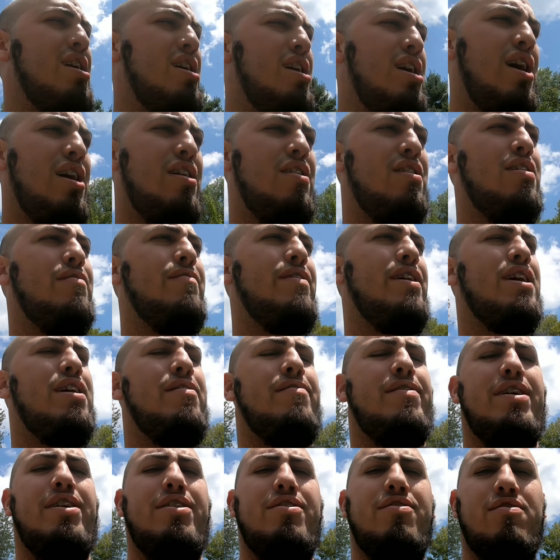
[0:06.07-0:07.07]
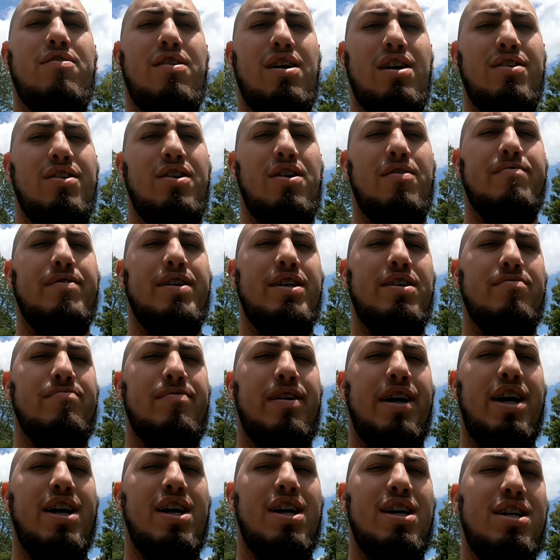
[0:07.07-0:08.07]
I'm gonna be giving you an update on
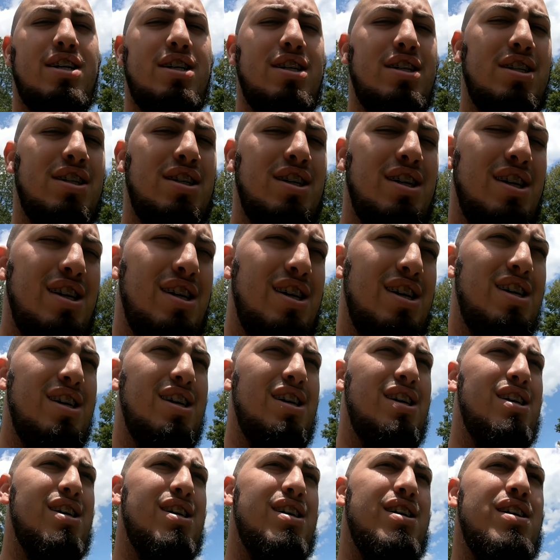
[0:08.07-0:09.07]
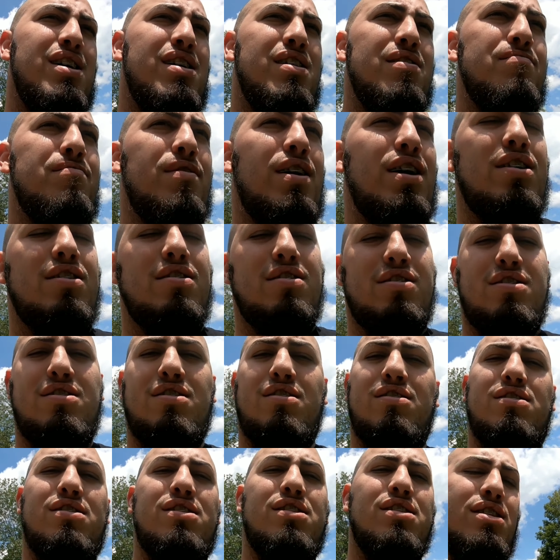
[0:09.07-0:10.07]
my car, but
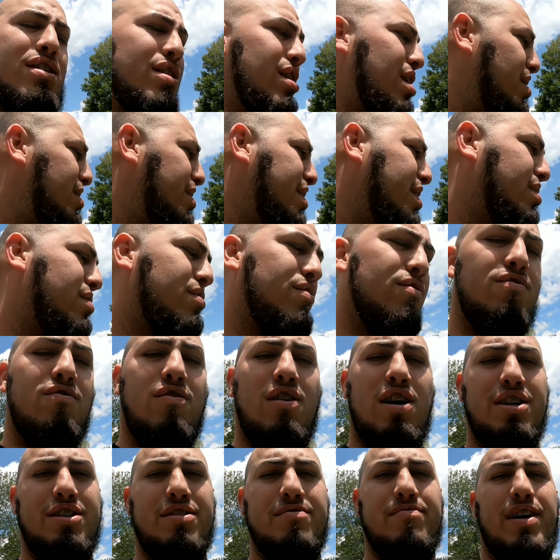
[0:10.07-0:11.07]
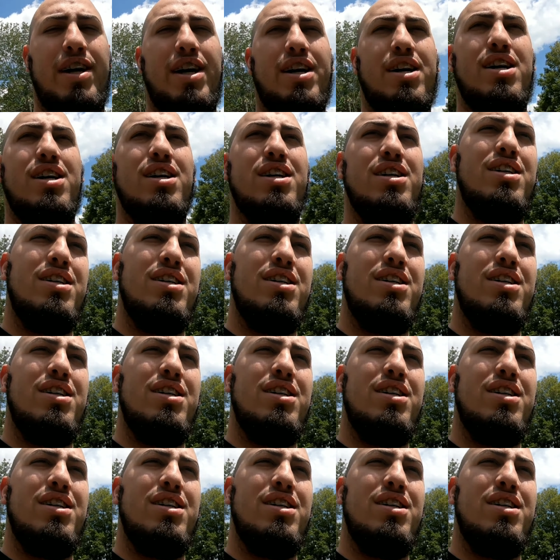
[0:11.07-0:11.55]
also I need to wash my car.